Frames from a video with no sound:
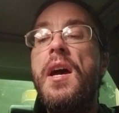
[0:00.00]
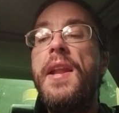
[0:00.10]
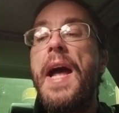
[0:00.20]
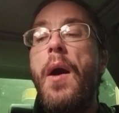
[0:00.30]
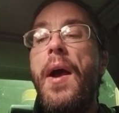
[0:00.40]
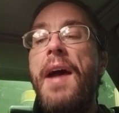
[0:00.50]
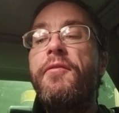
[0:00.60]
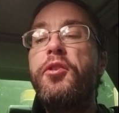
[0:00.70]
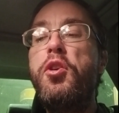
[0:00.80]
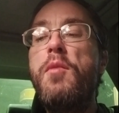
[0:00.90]
Now I have
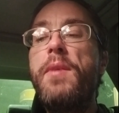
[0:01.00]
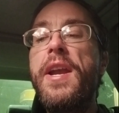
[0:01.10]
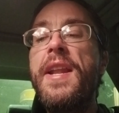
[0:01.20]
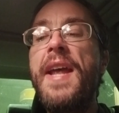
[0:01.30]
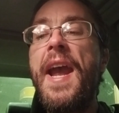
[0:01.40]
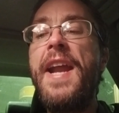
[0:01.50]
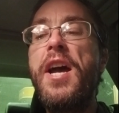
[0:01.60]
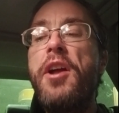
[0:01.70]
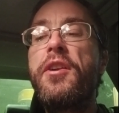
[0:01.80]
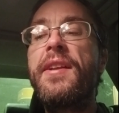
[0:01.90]

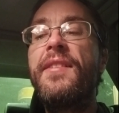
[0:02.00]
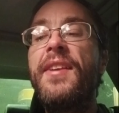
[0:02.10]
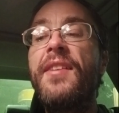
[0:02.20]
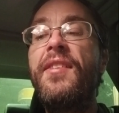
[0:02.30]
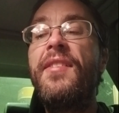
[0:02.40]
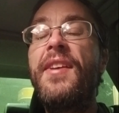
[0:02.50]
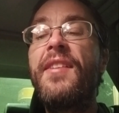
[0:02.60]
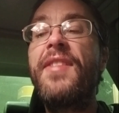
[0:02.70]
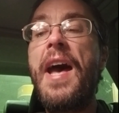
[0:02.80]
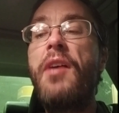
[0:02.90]

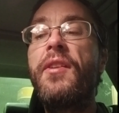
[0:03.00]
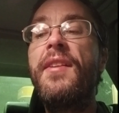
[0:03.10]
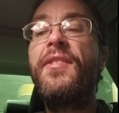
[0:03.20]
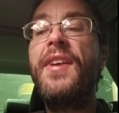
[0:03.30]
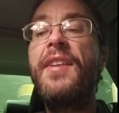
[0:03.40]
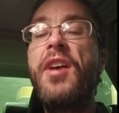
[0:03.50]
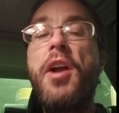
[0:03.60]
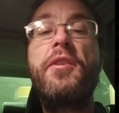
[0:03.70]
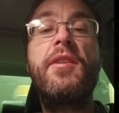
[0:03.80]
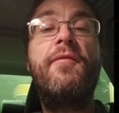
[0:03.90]

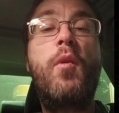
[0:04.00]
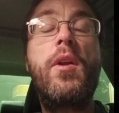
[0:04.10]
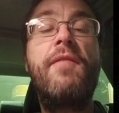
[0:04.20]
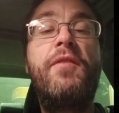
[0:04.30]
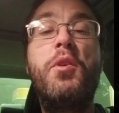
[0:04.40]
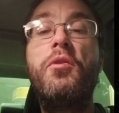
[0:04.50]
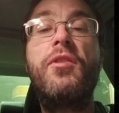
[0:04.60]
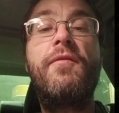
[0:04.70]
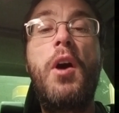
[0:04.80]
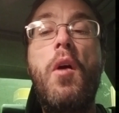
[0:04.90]
2,866,640 views
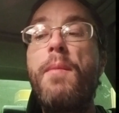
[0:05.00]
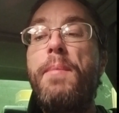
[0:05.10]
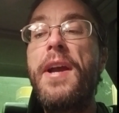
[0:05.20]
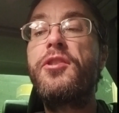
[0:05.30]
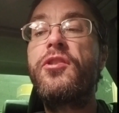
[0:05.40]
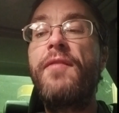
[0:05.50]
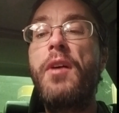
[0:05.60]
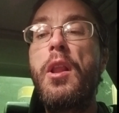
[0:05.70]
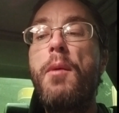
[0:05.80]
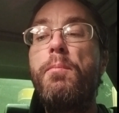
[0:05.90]
of all the pictures I've
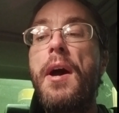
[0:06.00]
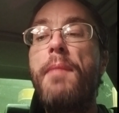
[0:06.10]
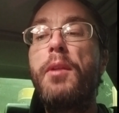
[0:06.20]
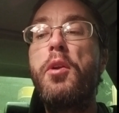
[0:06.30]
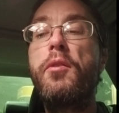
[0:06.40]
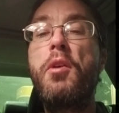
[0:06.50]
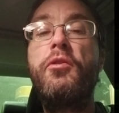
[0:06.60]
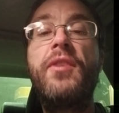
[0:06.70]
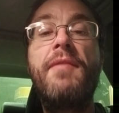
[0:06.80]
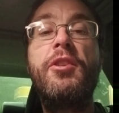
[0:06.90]
uploaded, those
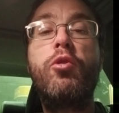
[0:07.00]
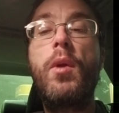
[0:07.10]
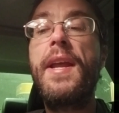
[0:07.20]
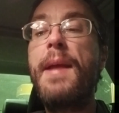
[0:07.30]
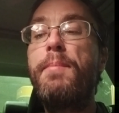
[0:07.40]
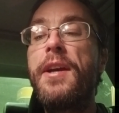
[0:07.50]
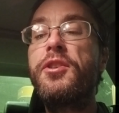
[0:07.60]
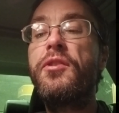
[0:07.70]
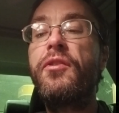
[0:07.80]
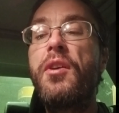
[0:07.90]
728
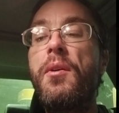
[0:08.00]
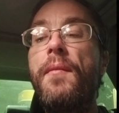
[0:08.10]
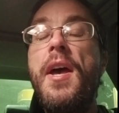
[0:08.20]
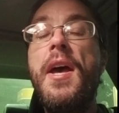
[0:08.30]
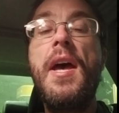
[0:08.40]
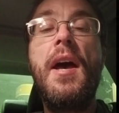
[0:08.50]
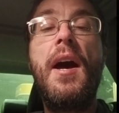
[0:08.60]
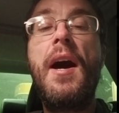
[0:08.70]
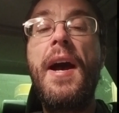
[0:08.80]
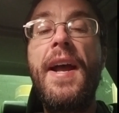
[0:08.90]
pictures. So
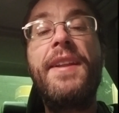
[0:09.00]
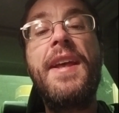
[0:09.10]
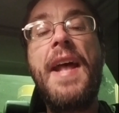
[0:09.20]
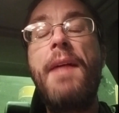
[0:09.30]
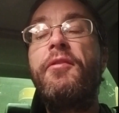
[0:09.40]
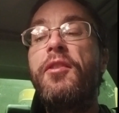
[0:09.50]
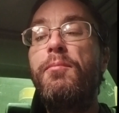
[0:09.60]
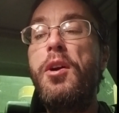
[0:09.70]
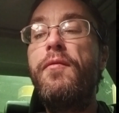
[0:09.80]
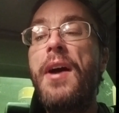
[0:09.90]
I did have
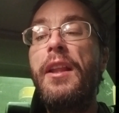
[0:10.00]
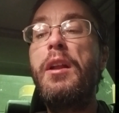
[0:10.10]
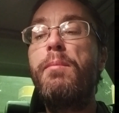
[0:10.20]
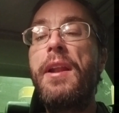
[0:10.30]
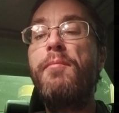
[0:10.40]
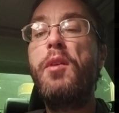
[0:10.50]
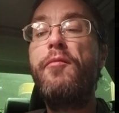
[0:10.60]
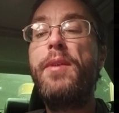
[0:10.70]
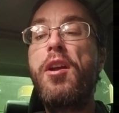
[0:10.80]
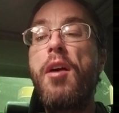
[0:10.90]
a little bit of
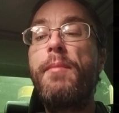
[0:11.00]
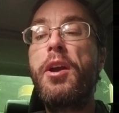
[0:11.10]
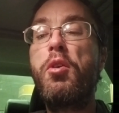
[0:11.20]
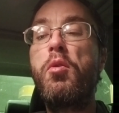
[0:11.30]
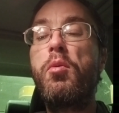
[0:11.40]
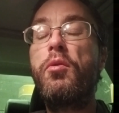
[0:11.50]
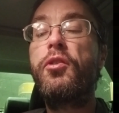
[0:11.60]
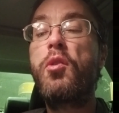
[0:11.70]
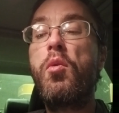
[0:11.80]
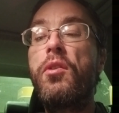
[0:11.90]
movement on my Google
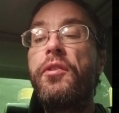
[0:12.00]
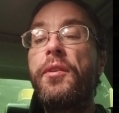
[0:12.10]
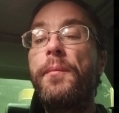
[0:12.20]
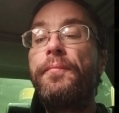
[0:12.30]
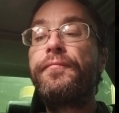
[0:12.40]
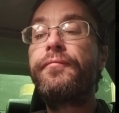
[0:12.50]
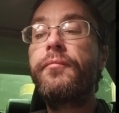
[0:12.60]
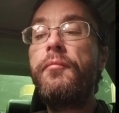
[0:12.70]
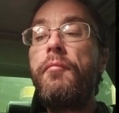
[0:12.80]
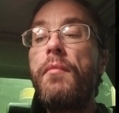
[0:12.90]
scores.
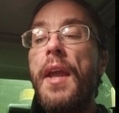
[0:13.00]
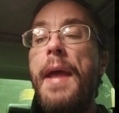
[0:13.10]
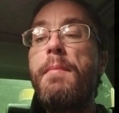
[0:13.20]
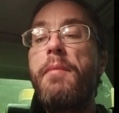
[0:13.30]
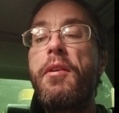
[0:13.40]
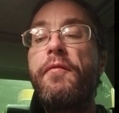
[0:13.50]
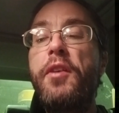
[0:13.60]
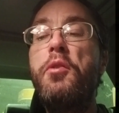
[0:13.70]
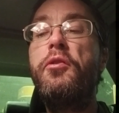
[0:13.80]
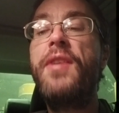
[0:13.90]
And my
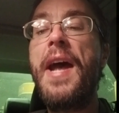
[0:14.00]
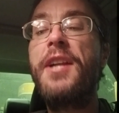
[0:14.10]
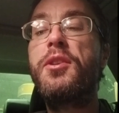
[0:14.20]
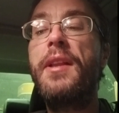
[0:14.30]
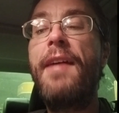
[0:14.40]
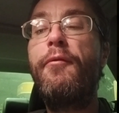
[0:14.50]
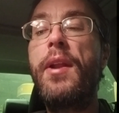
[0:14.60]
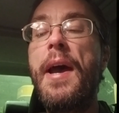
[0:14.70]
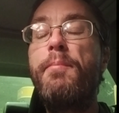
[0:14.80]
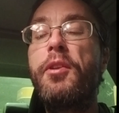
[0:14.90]
reviews naturally have
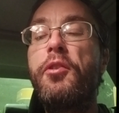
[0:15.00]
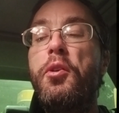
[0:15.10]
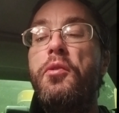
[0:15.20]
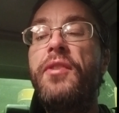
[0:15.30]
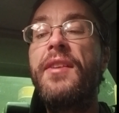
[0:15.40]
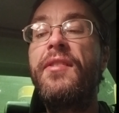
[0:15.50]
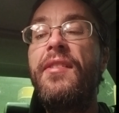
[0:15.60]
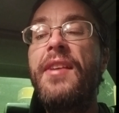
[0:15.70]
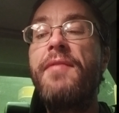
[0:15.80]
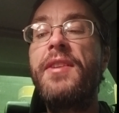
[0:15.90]
went up to
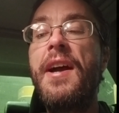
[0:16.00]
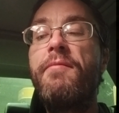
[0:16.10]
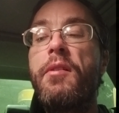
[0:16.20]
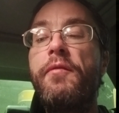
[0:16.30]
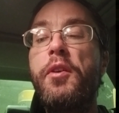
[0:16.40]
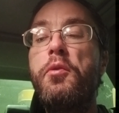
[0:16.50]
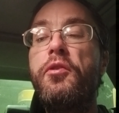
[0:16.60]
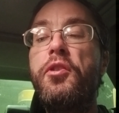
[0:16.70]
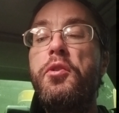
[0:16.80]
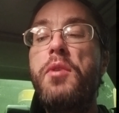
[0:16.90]
267. I have reviewed
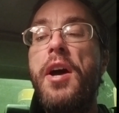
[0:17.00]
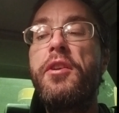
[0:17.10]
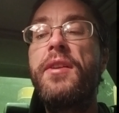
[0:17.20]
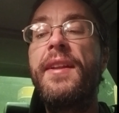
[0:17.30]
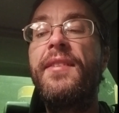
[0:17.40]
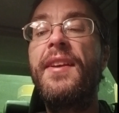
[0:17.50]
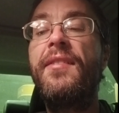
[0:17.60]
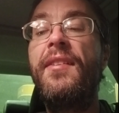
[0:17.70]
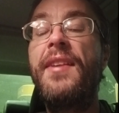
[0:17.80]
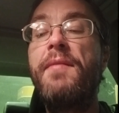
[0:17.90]

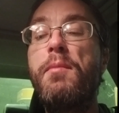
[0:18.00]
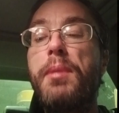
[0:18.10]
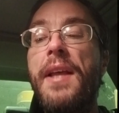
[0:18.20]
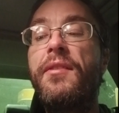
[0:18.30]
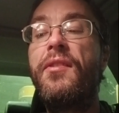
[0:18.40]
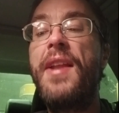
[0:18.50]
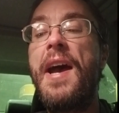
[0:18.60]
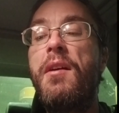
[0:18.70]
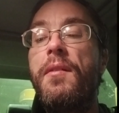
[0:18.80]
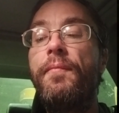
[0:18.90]
267 places
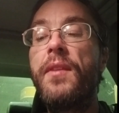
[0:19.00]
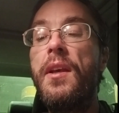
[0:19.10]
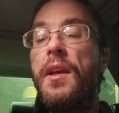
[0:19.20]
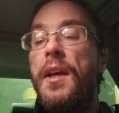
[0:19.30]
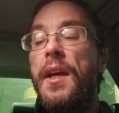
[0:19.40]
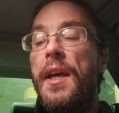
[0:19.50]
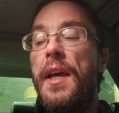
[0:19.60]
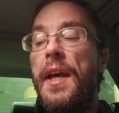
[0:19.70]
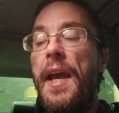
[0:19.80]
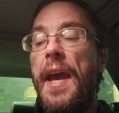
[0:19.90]
now.
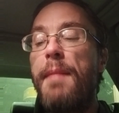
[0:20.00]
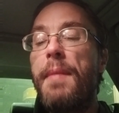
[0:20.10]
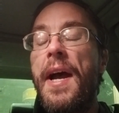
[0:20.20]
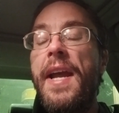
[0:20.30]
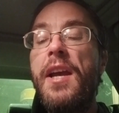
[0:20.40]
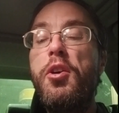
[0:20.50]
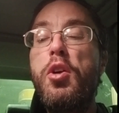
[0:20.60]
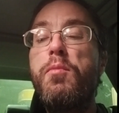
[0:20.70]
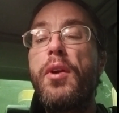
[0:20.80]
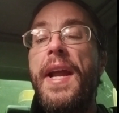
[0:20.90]
And my
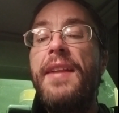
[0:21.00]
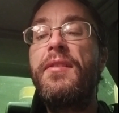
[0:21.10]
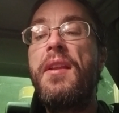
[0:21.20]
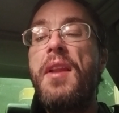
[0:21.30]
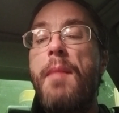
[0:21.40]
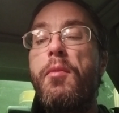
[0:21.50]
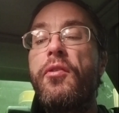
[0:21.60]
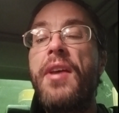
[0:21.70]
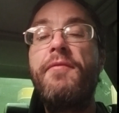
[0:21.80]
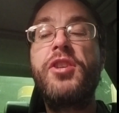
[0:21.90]
Uber Eats numbers
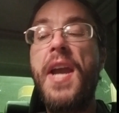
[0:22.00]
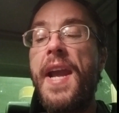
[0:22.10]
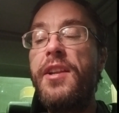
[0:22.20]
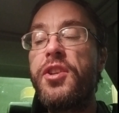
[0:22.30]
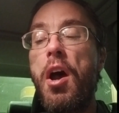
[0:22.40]
have changed.